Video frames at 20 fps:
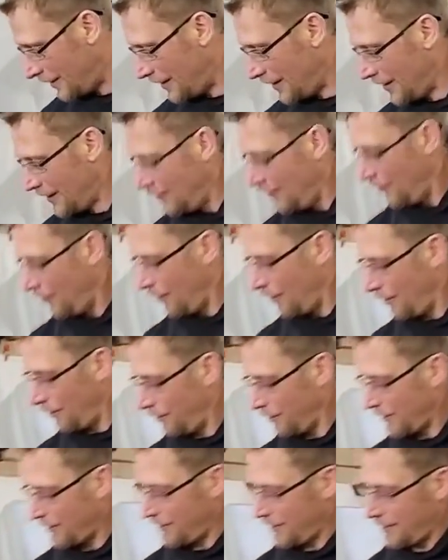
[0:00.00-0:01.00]

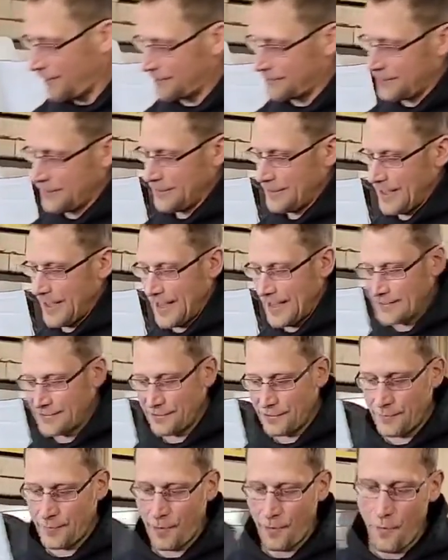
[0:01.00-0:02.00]
Oh, look at these.
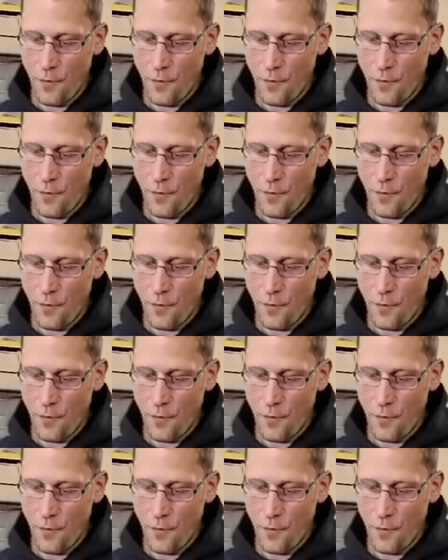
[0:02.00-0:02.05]
Cast iron.